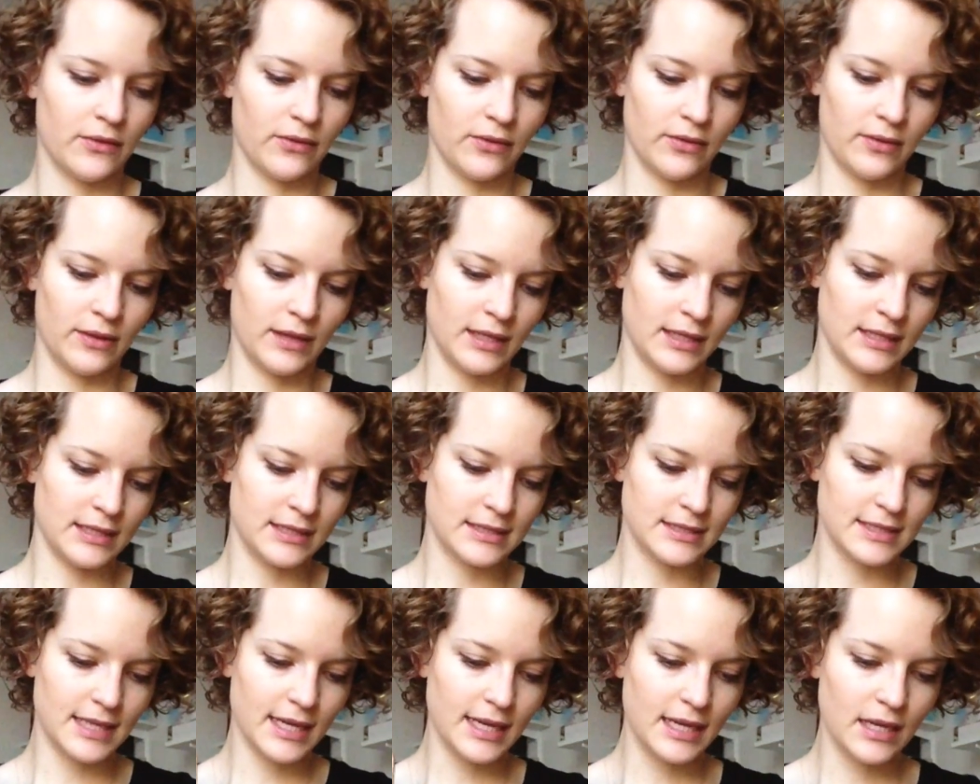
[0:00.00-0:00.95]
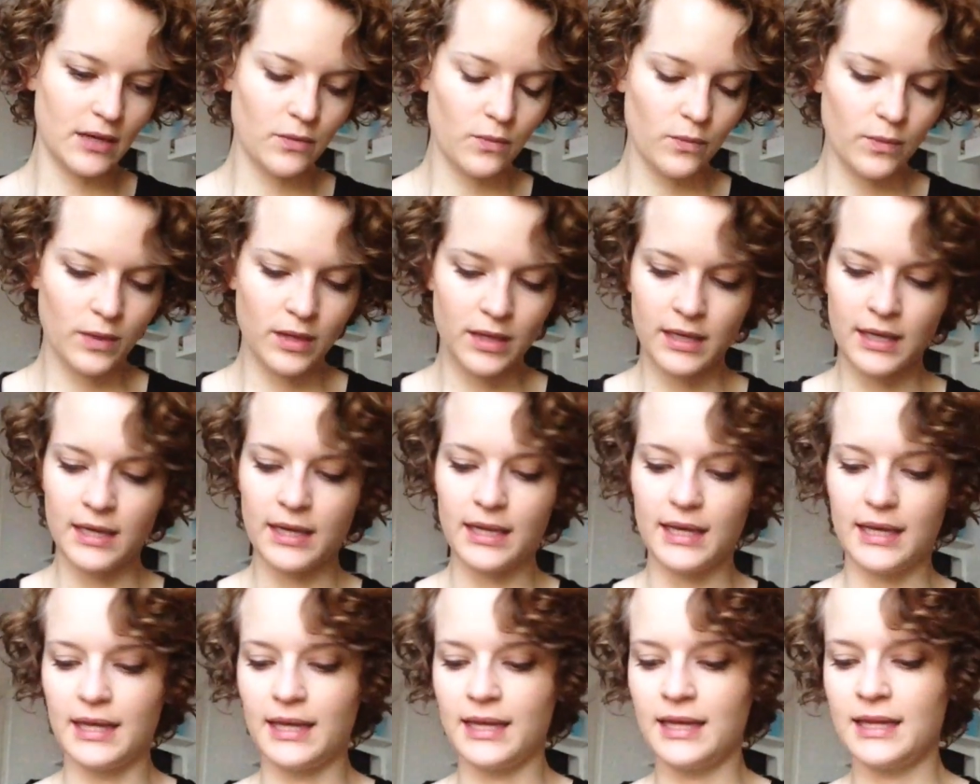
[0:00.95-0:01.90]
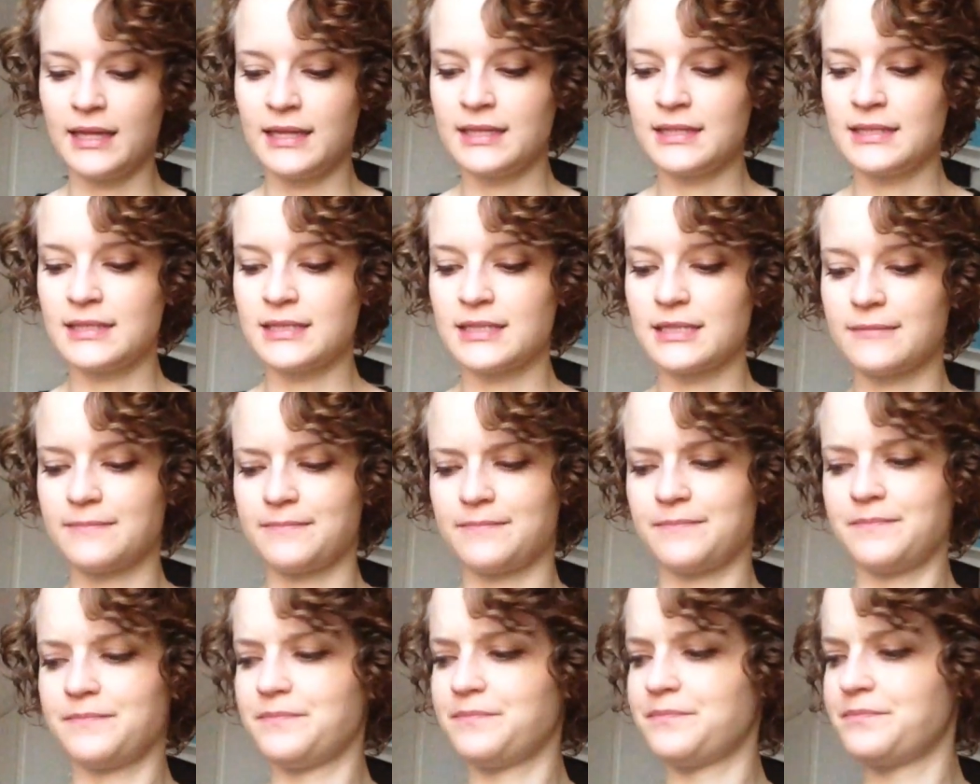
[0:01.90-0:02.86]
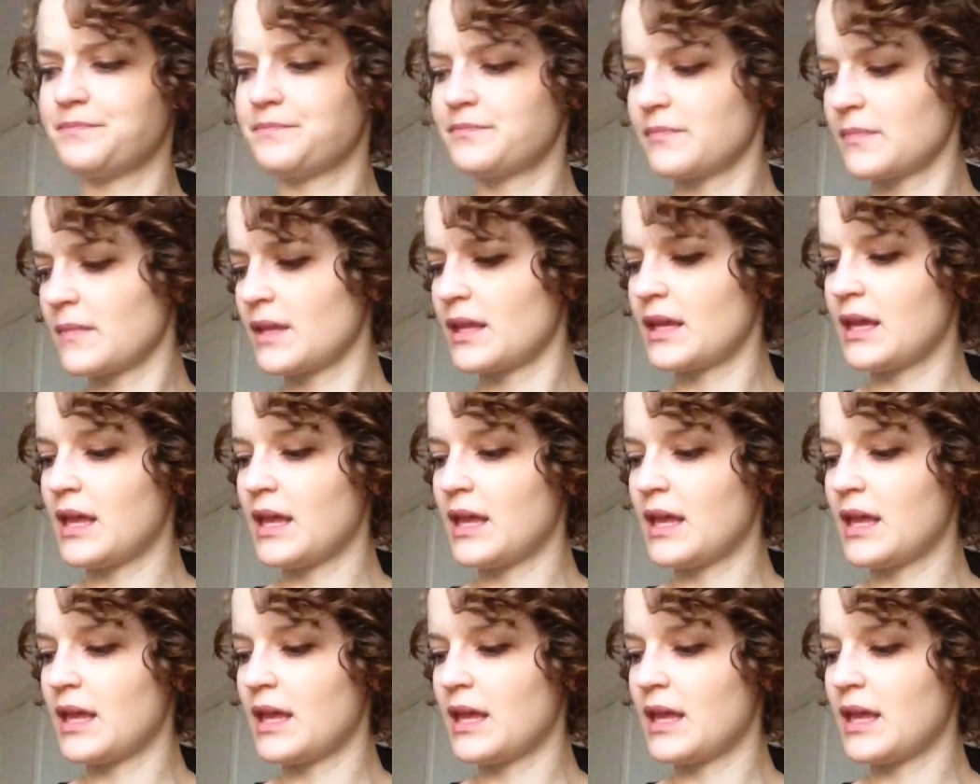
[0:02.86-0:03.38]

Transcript: the second one is